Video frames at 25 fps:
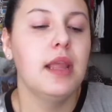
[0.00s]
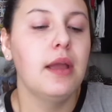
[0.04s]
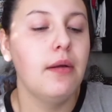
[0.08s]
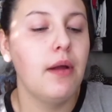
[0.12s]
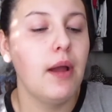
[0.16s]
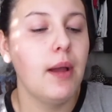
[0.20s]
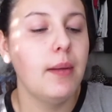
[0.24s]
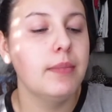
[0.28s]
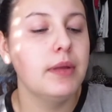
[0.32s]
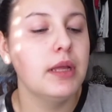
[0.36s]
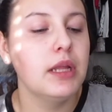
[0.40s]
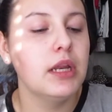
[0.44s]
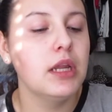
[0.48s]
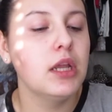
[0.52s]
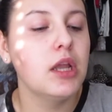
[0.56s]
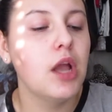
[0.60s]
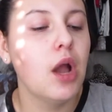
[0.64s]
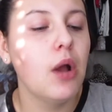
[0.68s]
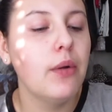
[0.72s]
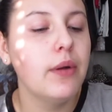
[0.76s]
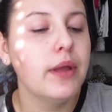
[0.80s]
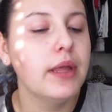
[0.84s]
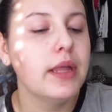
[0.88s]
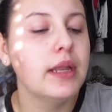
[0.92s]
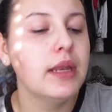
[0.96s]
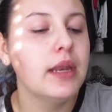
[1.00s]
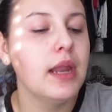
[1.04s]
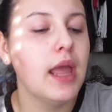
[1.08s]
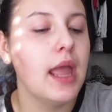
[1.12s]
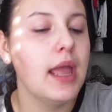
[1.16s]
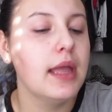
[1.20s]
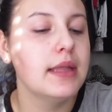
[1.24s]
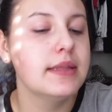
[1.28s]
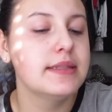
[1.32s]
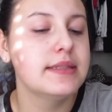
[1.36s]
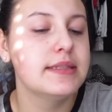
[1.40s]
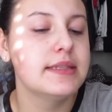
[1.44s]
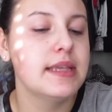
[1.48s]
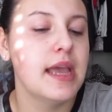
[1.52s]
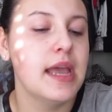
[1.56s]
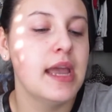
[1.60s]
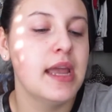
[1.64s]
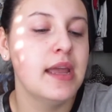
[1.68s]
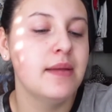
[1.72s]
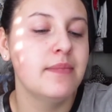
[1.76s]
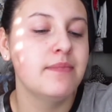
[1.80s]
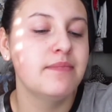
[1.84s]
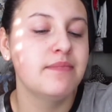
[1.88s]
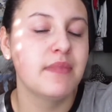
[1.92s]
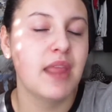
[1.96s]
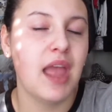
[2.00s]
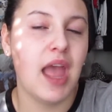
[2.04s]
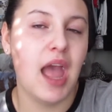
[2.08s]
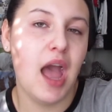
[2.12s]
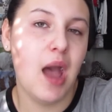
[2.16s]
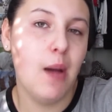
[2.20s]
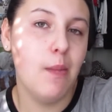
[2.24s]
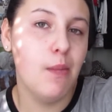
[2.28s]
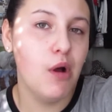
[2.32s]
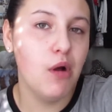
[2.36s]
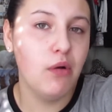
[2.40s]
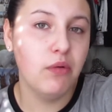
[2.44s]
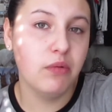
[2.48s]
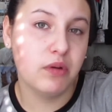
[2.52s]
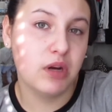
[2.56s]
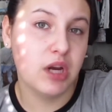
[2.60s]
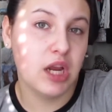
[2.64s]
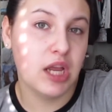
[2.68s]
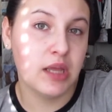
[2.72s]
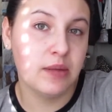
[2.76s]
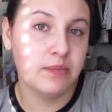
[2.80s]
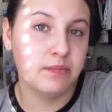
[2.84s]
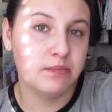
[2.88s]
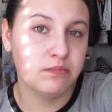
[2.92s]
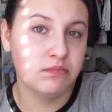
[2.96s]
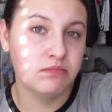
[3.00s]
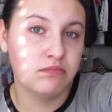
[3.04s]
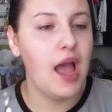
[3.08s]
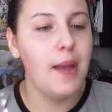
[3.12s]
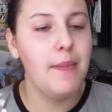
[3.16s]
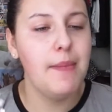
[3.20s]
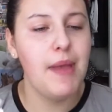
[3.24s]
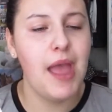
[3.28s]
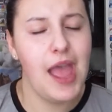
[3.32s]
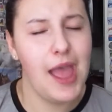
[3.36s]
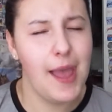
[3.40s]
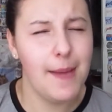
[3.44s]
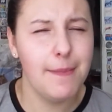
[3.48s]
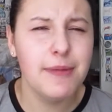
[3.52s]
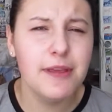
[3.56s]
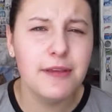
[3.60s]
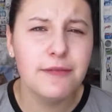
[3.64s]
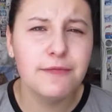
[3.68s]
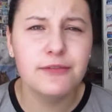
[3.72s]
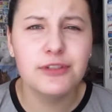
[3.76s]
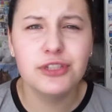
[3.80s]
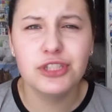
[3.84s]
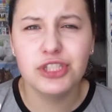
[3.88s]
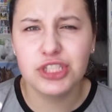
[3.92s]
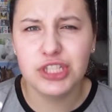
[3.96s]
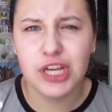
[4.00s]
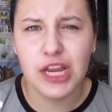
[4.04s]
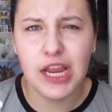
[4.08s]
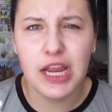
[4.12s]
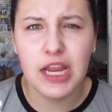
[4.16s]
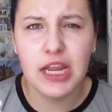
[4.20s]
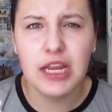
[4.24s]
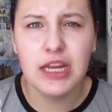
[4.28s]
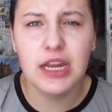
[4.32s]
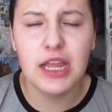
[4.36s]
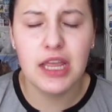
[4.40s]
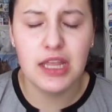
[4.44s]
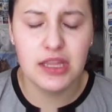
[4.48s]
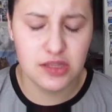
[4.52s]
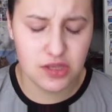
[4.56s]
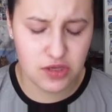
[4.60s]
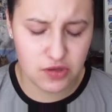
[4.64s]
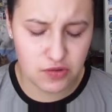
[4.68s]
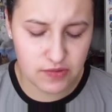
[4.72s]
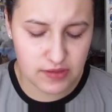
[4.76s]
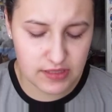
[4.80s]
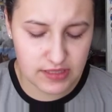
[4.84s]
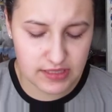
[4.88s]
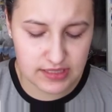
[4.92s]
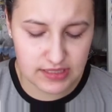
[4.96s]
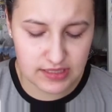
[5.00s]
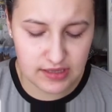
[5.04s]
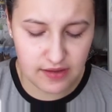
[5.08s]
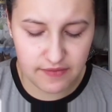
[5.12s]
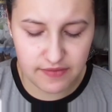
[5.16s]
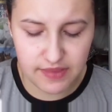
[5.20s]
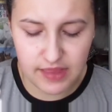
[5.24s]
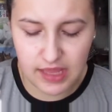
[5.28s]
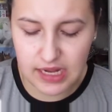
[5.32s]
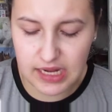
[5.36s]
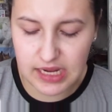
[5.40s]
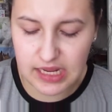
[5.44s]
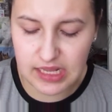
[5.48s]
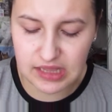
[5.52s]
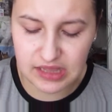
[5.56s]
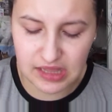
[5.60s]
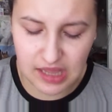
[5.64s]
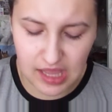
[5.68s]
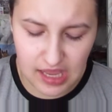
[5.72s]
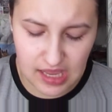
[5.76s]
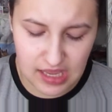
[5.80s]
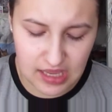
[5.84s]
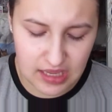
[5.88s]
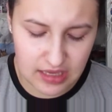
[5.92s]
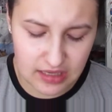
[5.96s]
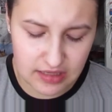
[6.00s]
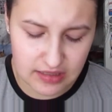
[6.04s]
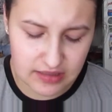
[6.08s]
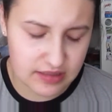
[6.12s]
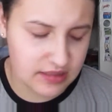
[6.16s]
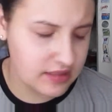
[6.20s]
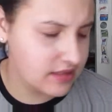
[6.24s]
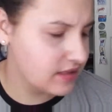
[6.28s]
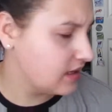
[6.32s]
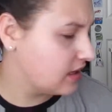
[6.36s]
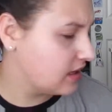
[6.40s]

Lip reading: Now, I'm gonna go in and say I'm over it. I'm happy for Shane and doing stuff that he likes.